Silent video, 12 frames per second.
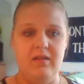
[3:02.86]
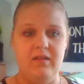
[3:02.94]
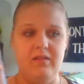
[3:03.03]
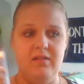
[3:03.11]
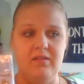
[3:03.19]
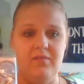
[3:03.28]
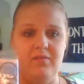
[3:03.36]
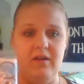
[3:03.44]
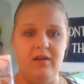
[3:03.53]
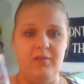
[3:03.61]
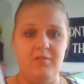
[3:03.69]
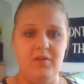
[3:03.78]
is
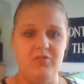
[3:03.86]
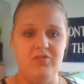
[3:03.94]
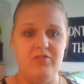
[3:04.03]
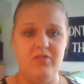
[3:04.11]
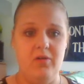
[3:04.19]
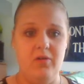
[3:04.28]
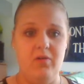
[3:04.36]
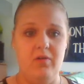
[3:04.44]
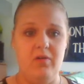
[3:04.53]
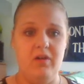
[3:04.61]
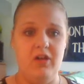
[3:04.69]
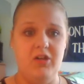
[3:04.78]
very much so
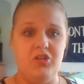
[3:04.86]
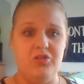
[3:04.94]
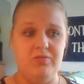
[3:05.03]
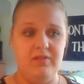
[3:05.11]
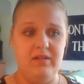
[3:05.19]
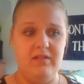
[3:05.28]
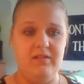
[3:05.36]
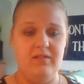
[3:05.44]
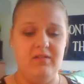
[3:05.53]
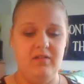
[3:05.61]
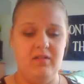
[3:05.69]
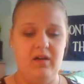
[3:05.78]
a treat
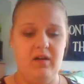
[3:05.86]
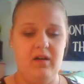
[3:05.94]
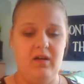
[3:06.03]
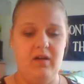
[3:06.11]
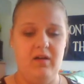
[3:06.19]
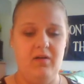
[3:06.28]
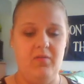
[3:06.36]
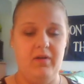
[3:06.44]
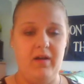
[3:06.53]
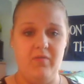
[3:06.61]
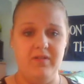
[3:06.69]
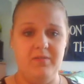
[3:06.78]

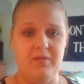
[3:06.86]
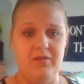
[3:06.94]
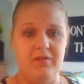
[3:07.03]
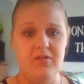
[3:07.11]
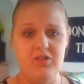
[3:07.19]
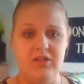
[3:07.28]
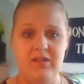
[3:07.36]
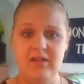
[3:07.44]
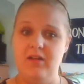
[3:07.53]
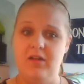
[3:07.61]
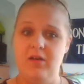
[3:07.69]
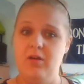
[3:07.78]
when I want something crunchy,
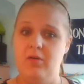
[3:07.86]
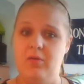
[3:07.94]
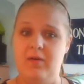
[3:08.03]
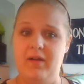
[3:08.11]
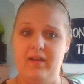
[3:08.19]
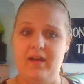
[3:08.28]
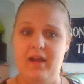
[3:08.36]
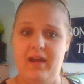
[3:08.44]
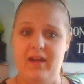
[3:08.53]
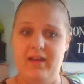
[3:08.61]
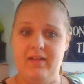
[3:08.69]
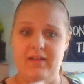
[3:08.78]
when
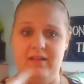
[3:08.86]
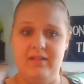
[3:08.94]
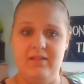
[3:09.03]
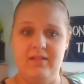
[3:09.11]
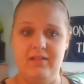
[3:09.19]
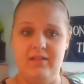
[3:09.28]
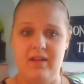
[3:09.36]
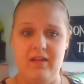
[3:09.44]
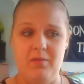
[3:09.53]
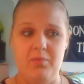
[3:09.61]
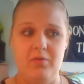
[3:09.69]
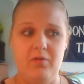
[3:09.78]
I need to take
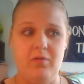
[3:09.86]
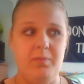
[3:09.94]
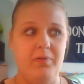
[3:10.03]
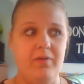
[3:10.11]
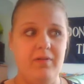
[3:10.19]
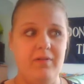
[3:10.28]
a poop,